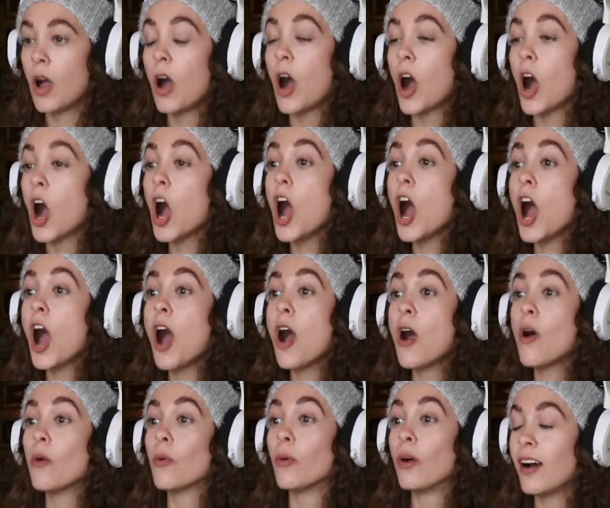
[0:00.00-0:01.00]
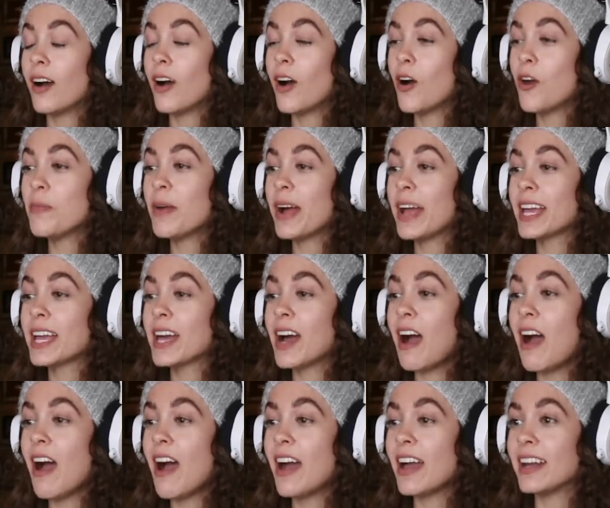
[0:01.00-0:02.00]
Oh! Oh my
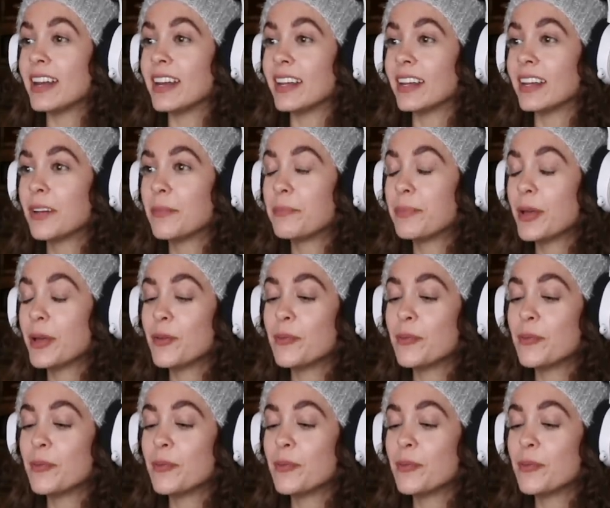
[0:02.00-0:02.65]
God! Bill